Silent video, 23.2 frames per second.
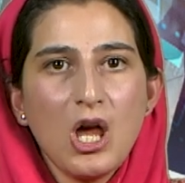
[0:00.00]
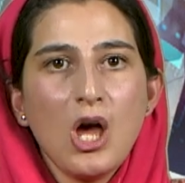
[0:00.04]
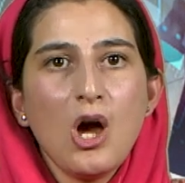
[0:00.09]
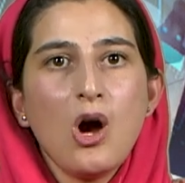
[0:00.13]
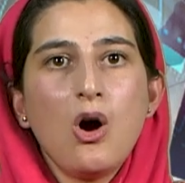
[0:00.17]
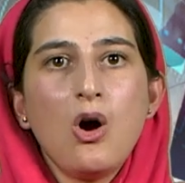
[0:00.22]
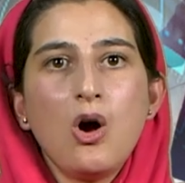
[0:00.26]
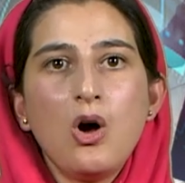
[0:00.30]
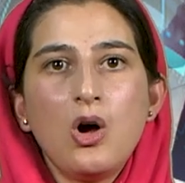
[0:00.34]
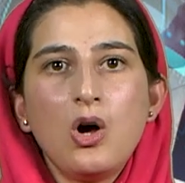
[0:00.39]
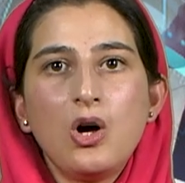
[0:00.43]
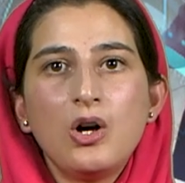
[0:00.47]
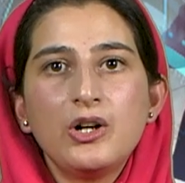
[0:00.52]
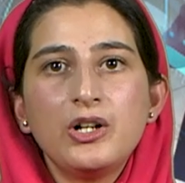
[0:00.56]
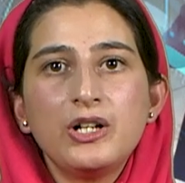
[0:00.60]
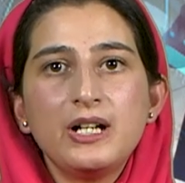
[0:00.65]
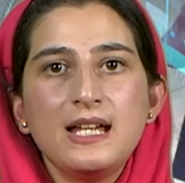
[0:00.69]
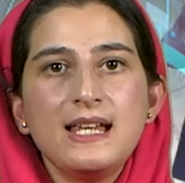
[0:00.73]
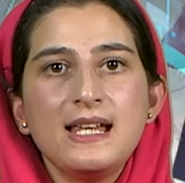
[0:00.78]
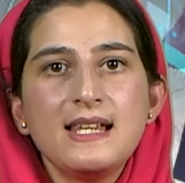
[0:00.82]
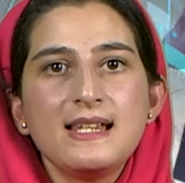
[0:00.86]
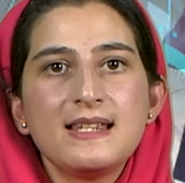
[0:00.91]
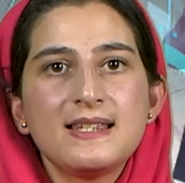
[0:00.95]
or
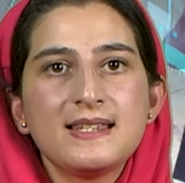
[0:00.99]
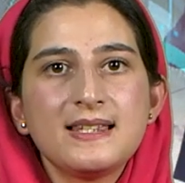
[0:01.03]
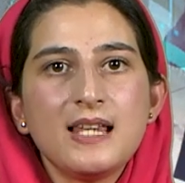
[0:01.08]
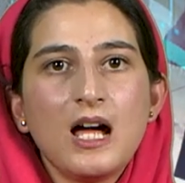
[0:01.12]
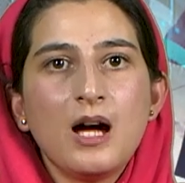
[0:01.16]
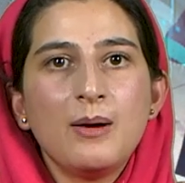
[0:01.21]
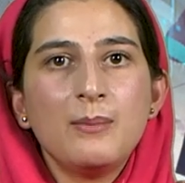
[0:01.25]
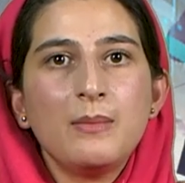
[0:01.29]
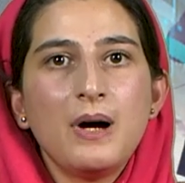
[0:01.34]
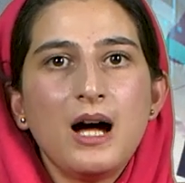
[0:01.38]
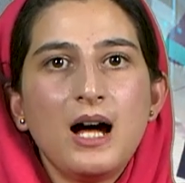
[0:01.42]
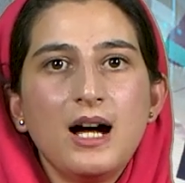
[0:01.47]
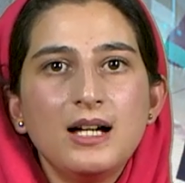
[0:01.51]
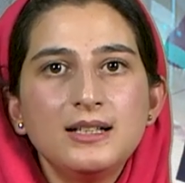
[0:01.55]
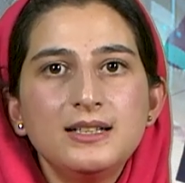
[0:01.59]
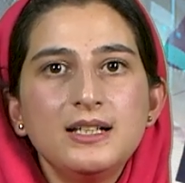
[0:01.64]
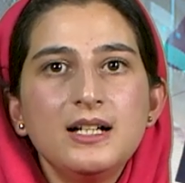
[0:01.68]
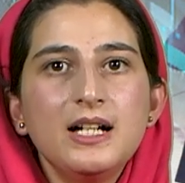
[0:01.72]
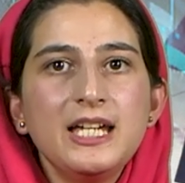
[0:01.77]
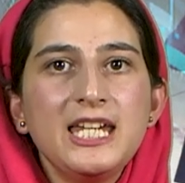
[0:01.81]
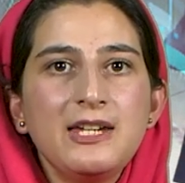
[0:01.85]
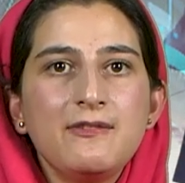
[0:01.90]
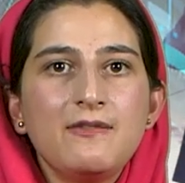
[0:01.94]
some other
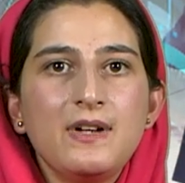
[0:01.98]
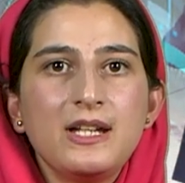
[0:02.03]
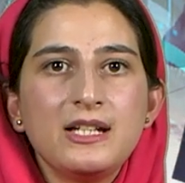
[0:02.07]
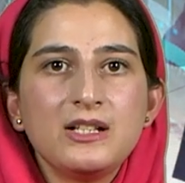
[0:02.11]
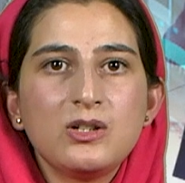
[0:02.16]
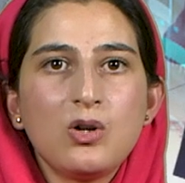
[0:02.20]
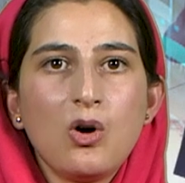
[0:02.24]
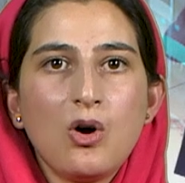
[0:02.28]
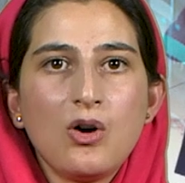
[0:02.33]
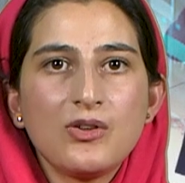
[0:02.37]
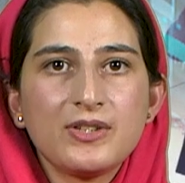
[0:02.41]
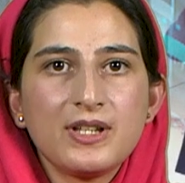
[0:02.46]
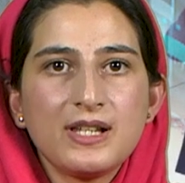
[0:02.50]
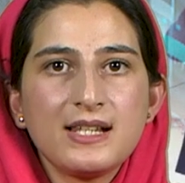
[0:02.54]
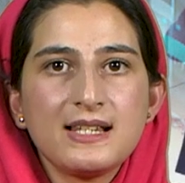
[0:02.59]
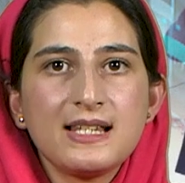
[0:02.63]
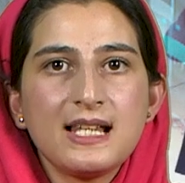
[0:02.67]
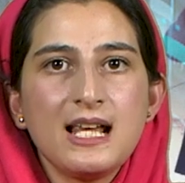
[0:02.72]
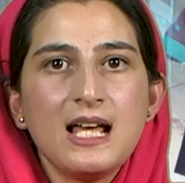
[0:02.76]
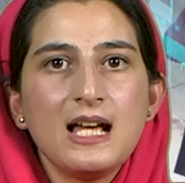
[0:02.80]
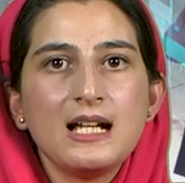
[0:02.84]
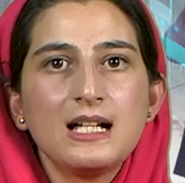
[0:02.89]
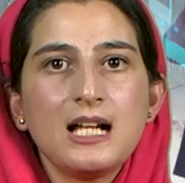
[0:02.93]
event causes
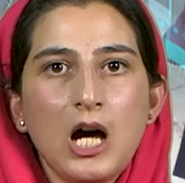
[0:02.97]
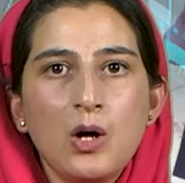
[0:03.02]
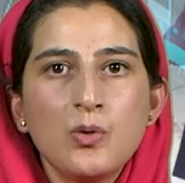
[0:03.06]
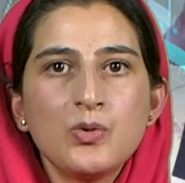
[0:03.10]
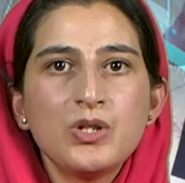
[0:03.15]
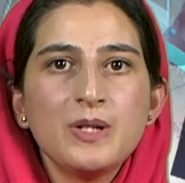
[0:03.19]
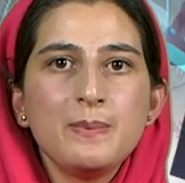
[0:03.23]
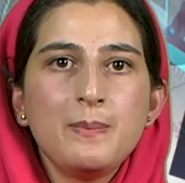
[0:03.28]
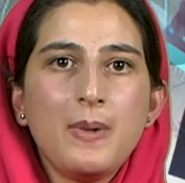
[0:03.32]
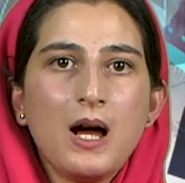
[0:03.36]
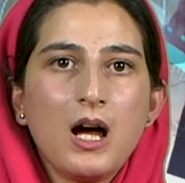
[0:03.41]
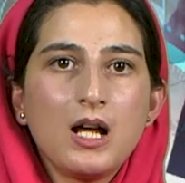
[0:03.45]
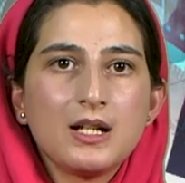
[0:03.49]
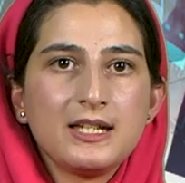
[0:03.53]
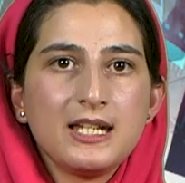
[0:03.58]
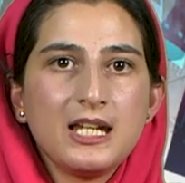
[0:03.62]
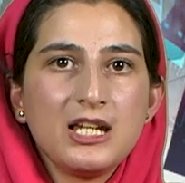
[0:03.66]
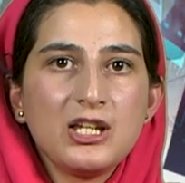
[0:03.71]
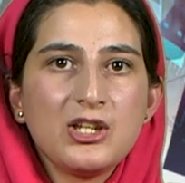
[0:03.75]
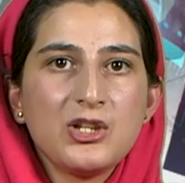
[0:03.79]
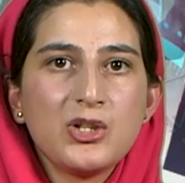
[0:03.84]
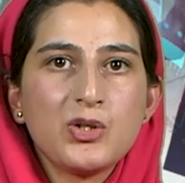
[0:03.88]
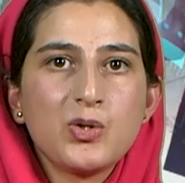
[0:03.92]

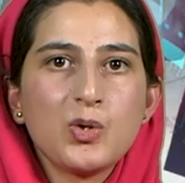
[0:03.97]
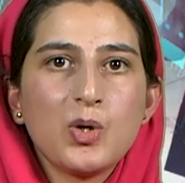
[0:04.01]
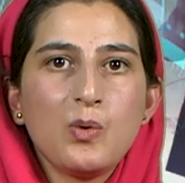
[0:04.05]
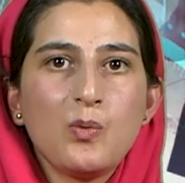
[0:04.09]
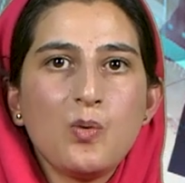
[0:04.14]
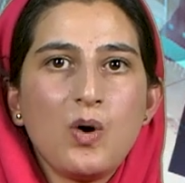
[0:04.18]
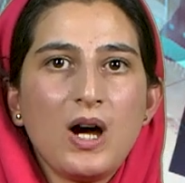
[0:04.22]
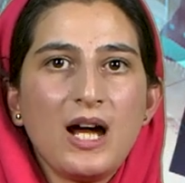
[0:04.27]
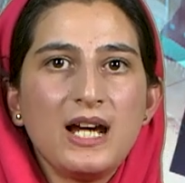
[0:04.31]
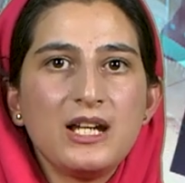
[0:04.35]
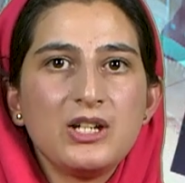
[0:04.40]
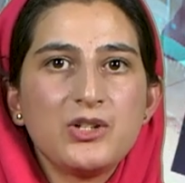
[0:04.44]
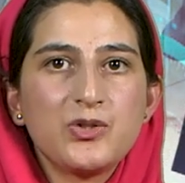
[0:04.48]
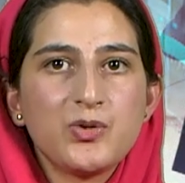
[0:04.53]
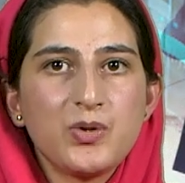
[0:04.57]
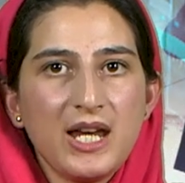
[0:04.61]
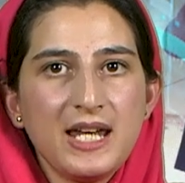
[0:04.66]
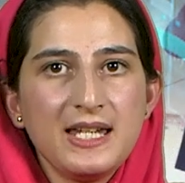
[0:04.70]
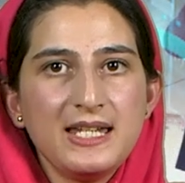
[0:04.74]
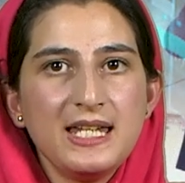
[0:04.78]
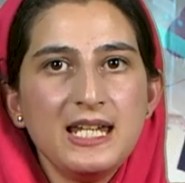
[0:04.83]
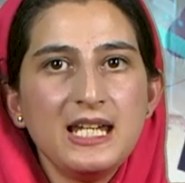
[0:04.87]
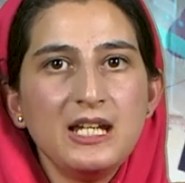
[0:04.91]
counterparties to avoid
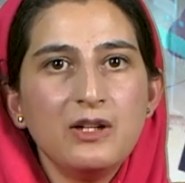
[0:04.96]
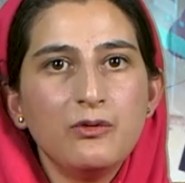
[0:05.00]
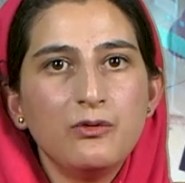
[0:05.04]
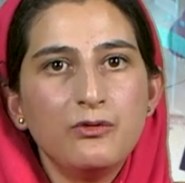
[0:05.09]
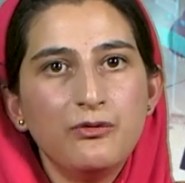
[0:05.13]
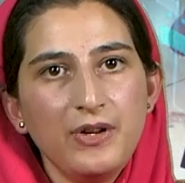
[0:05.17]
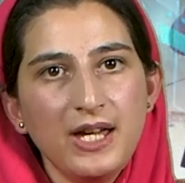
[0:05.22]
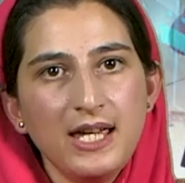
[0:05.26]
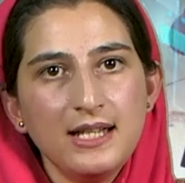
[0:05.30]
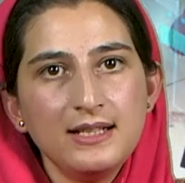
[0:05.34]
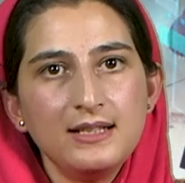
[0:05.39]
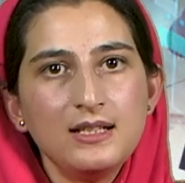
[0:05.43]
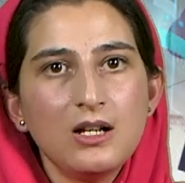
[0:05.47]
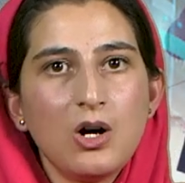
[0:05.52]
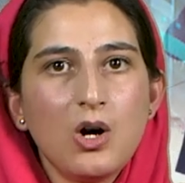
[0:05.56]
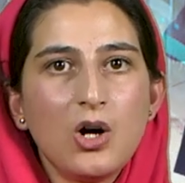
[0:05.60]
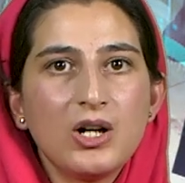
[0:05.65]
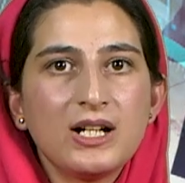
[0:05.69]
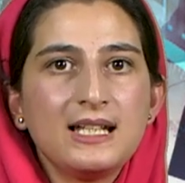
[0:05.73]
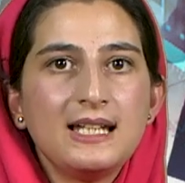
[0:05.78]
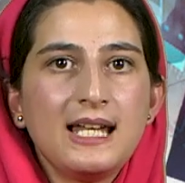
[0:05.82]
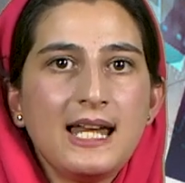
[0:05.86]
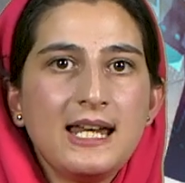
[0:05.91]
trading with
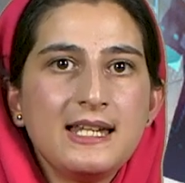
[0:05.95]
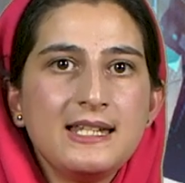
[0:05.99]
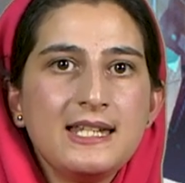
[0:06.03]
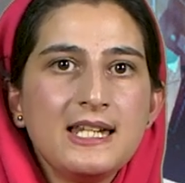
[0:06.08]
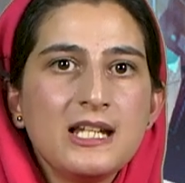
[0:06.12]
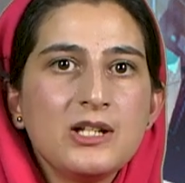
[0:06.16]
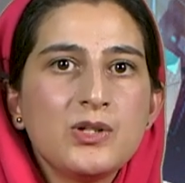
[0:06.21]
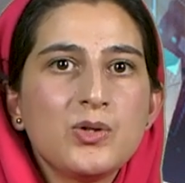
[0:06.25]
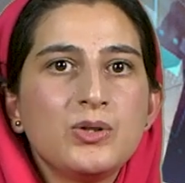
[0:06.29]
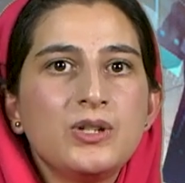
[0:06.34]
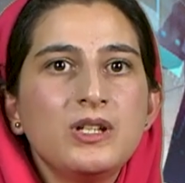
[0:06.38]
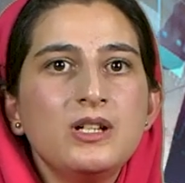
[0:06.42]
or lending to the